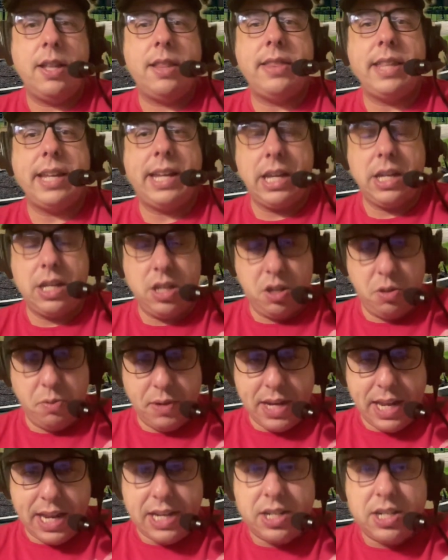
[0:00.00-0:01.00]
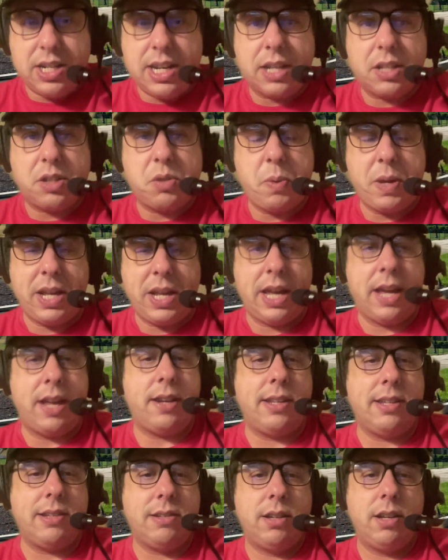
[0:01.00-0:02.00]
They get UNH next weekend.